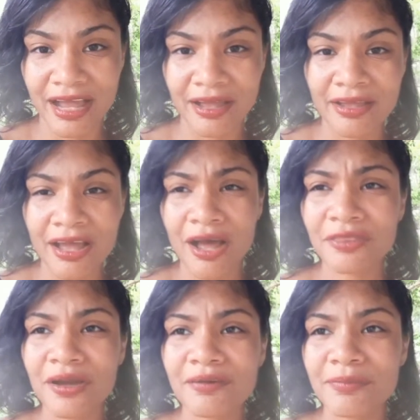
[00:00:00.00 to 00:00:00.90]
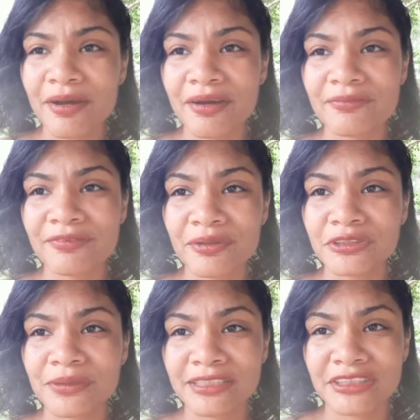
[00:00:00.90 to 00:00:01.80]
I thought about a few
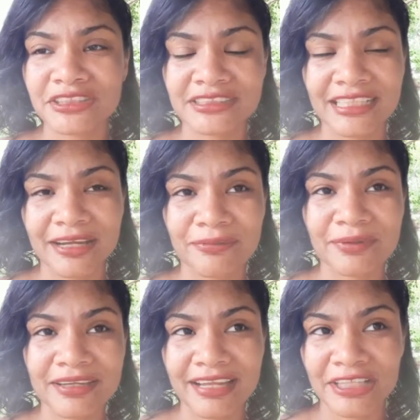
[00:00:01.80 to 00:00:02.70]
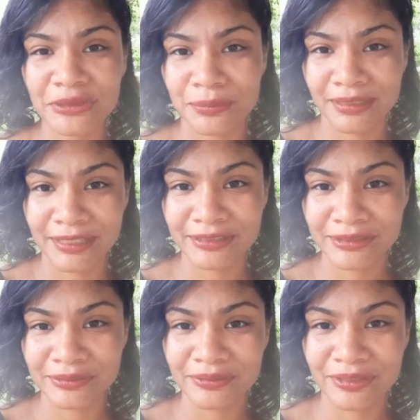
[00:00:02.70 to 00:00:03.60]
transitions that we can actually relate
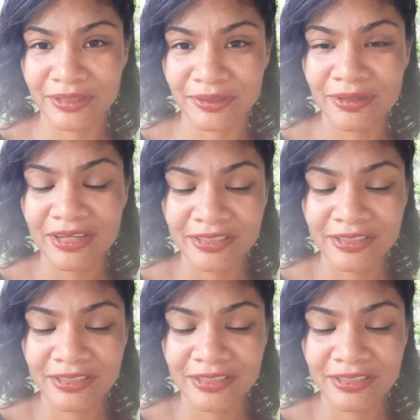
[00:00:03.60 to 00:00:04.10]
to.